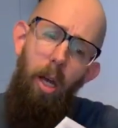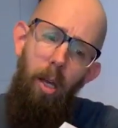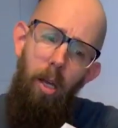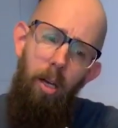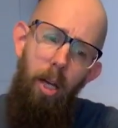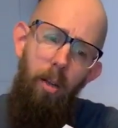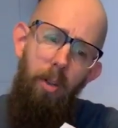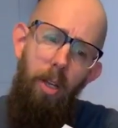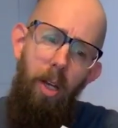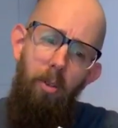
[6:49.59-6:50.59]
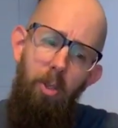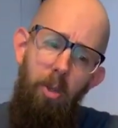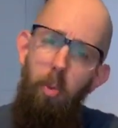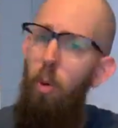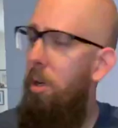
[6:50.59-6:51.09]
And I don't think that'll
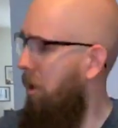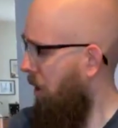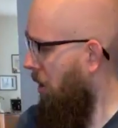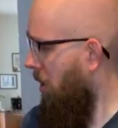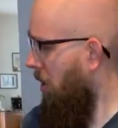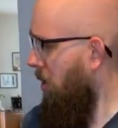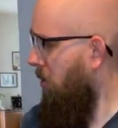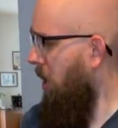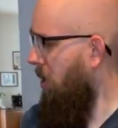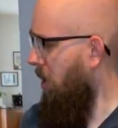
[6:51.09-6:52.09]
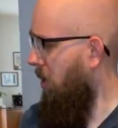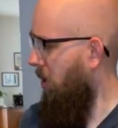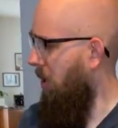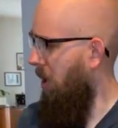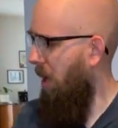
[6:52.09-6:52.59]
spoil anything. You guys can
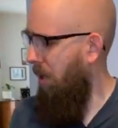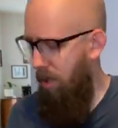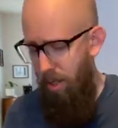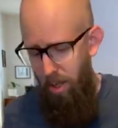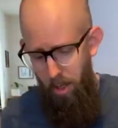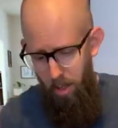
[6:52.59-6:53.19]
look at that.